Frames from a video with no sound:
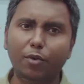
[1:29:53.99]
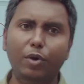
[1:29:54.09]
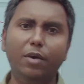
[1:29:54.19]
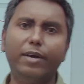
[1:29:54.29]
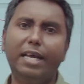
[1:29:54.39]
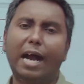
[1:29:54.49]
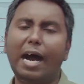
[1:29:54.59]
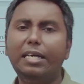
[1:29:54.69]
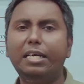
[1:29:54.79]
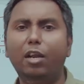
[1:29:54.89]
whenever an
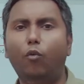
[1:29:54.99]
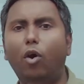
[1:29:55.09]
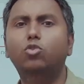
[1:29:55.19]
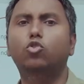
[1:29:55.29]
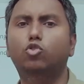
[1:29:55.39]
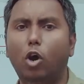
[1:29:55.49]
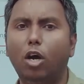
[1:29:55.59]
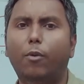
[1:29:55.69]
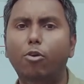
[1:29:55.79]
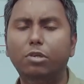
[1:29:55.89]
article want to talk
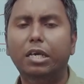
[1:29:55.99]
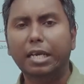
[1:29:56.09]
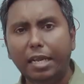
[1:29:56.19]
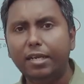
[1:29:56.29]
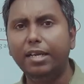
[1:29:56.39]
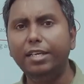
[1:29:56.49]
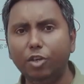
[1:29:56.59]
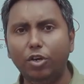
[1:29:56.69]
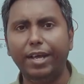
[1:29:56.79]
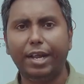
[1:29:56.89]
about increase
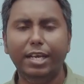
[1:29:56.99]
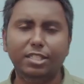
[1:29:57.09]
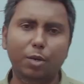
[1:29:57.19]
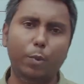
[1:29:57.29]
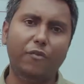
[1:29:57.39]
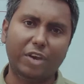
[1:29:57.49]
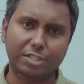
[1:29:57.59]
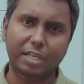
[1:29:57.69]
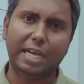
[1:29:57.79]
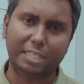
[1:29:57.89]
or decrease in
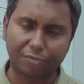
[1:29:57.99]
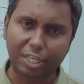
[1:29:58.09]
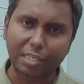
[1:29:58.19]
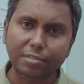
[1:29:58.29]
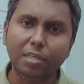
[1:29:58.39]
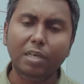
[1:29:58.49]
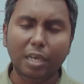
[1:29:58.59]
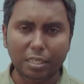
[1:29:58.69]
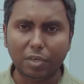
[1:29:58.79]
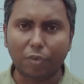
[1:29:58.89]
manufacturing activities
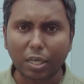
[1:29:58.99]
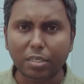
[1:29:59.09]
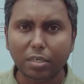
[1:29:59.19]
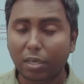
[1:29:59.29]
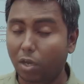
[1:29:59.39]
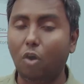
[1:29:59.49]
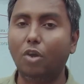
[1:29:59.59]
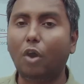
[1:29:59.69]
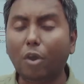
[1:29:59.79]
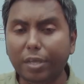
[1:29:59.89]
in the world or,
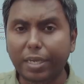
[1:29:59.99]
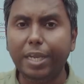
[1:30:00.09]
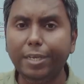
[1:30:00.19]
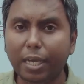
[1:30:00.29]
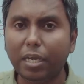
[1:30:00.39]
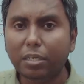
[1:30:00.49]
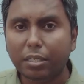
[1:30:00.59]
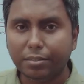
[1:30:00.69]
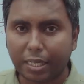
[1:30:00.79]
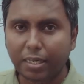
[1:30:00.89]
or in India,
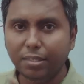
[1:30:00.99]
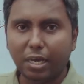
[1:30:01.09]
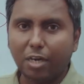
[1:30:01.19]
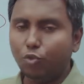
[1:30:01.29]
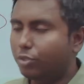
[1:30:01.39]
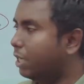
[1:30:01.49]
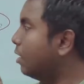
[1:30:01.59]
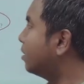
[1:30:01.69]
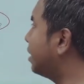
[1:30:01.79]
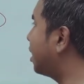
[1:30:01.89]
then they are using
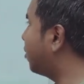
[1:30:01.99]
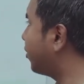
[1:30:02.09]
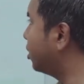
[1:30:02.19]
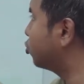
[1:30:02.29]
they are referring